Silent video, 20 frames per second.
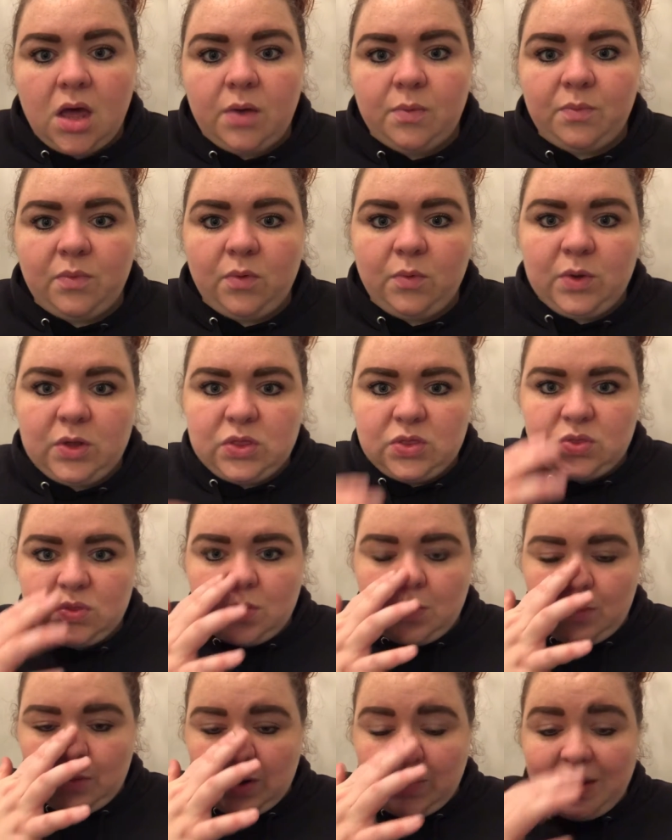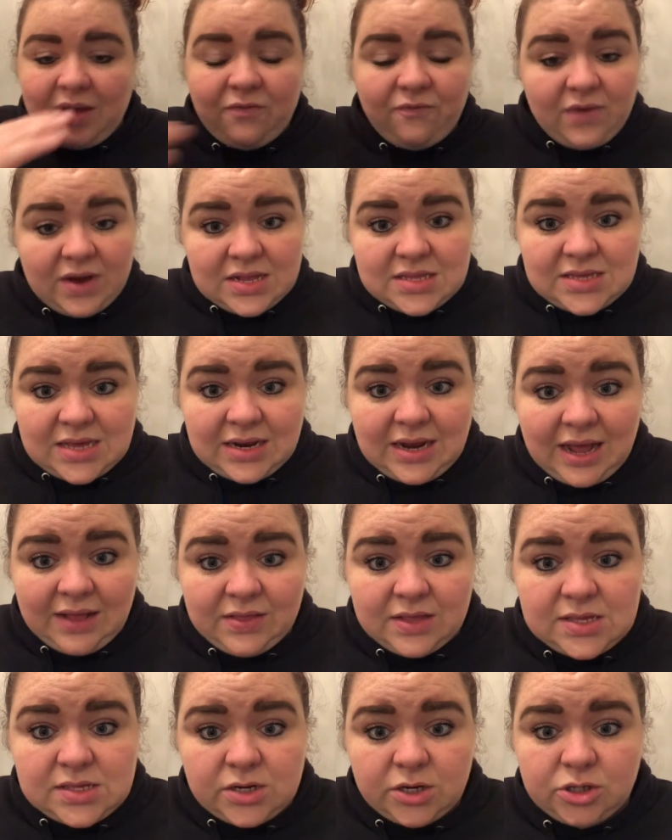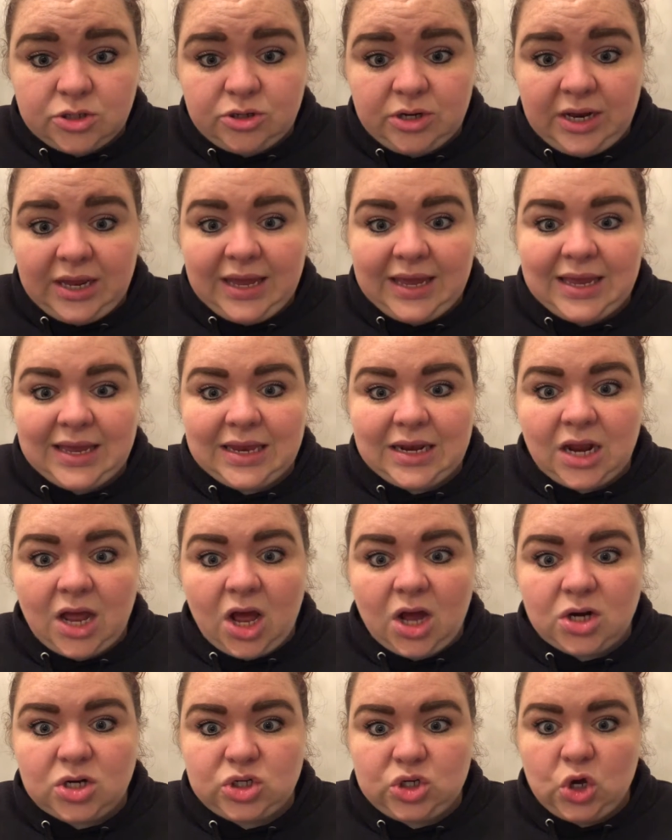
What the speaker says: With one of my friends had this surgery in